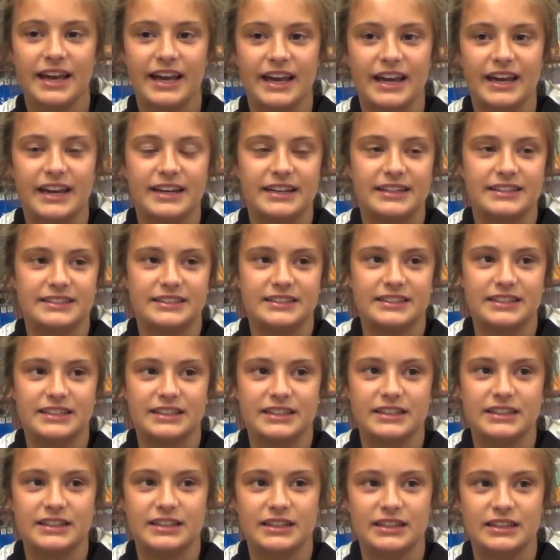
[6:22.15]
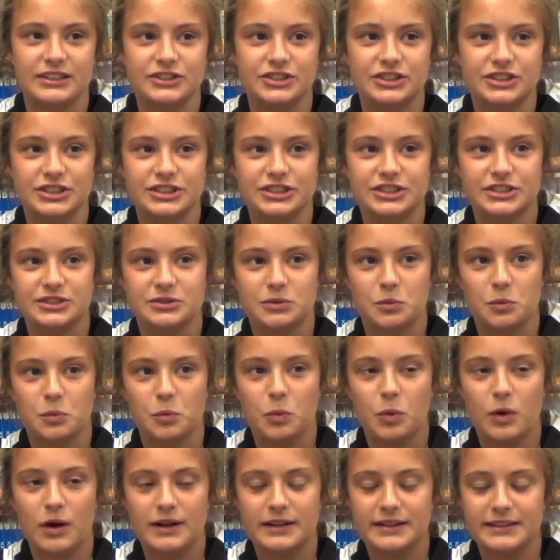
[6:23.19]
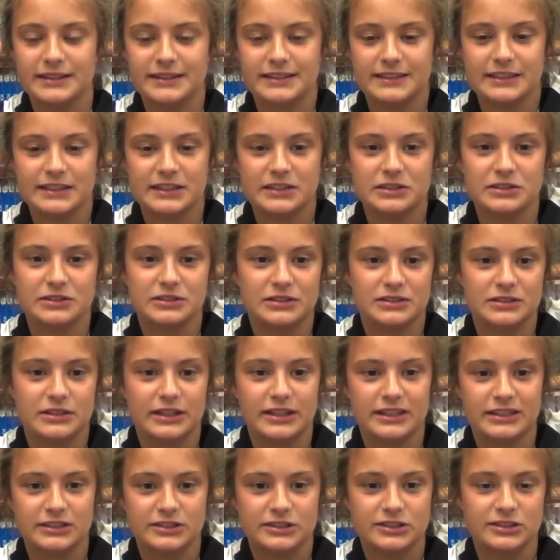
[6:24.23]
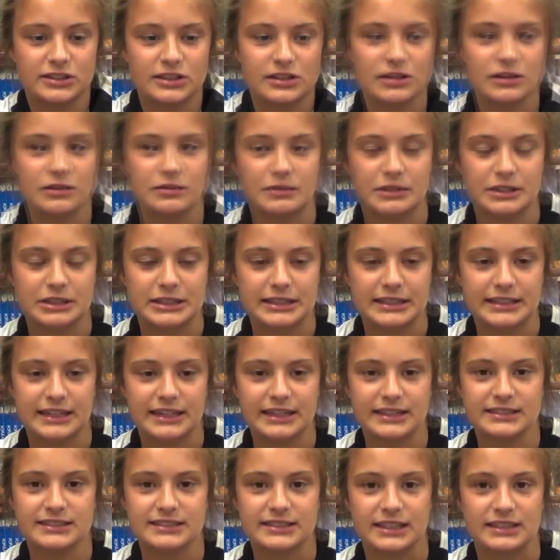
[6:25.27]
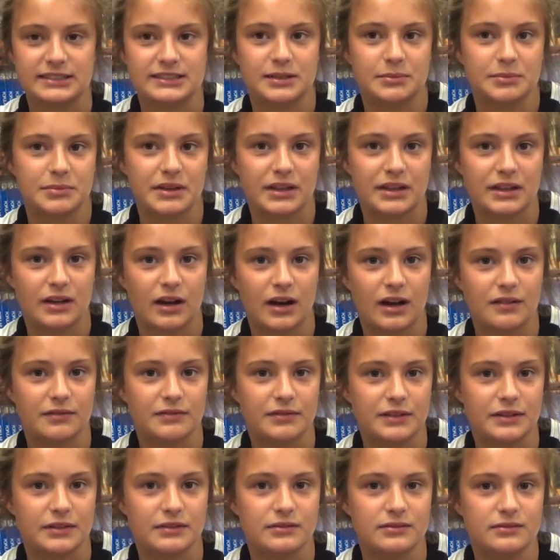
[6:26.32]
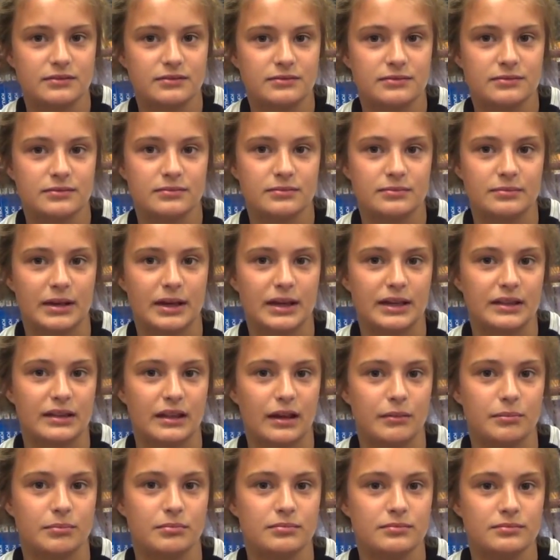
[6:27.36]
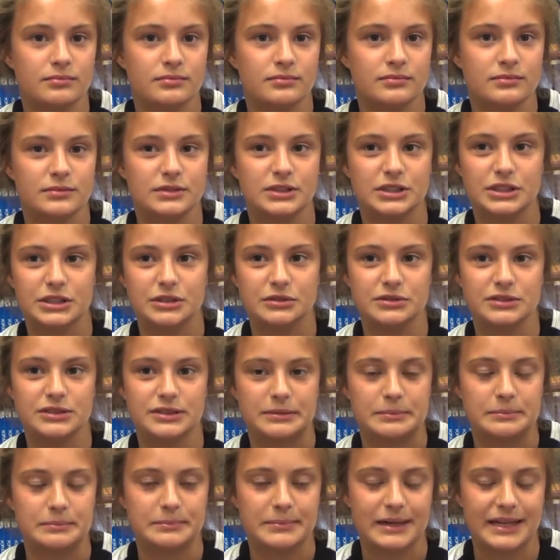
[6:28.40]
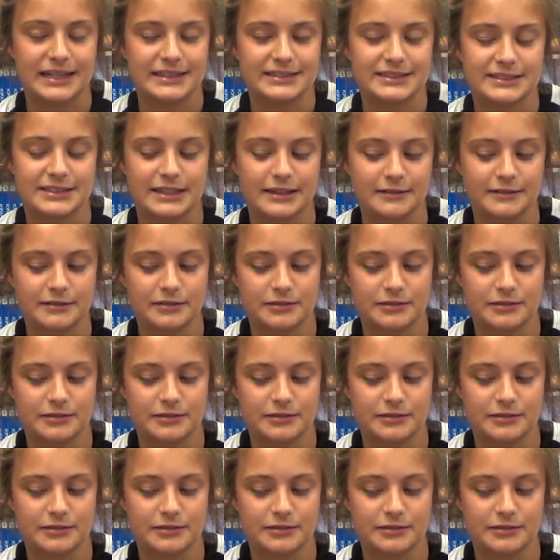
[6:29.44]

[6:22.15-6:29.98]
and just one little insult can really like set something off and make them do some bad stuff.